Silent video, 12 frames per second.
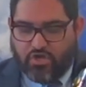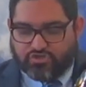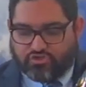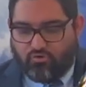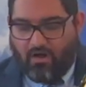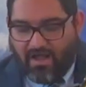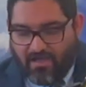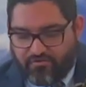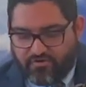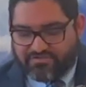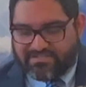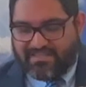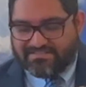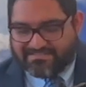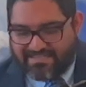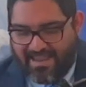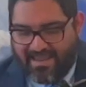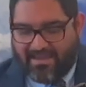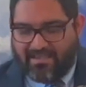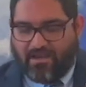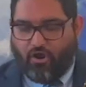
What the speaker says: to others and singing in